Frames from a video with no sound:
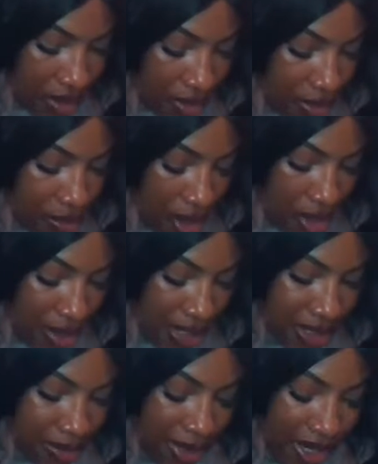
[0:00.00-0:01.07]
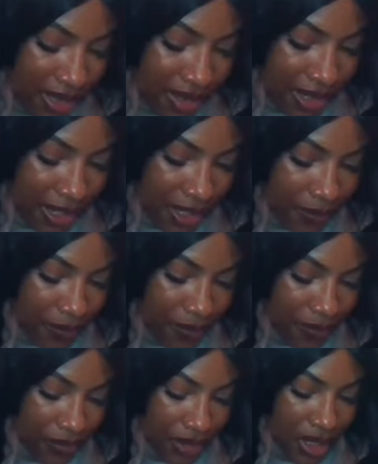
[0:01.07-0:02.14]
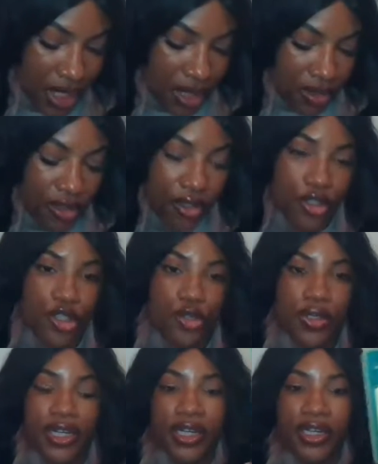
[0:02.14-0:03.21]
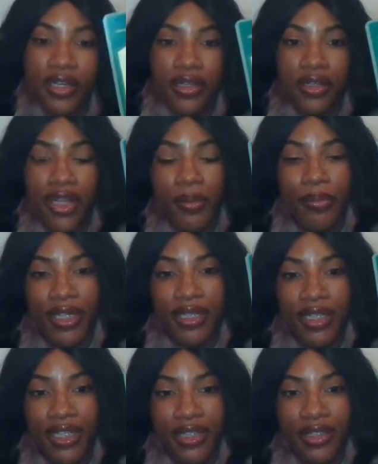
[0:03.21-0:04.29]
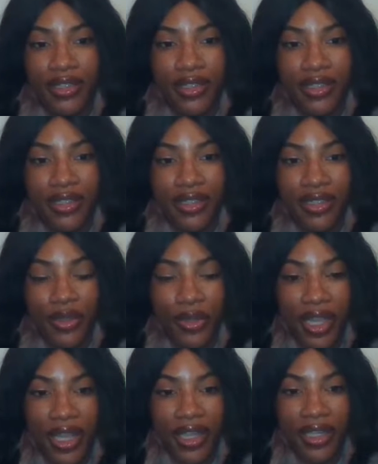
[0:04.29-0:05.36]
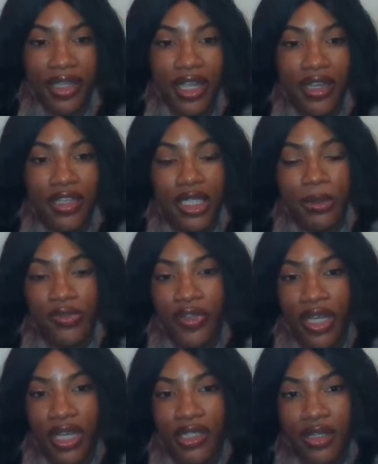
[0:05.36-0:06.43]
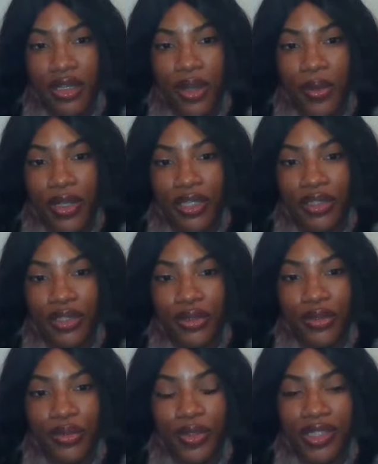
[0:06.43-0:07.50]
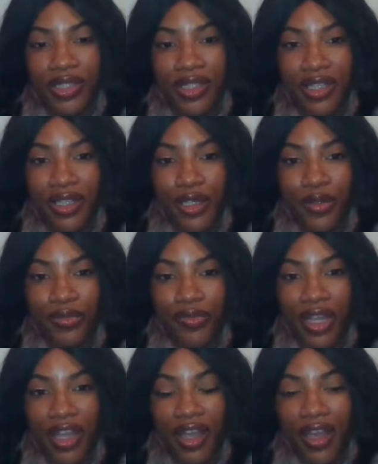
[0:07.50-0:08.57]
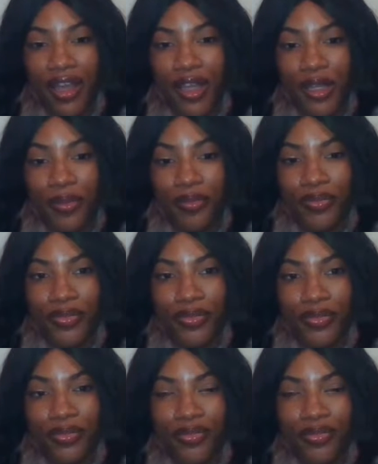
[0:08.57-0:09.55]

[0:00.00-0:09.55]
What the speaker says: you are expanding. There's joy here, abundance. Okay, some of you guys are going to receive um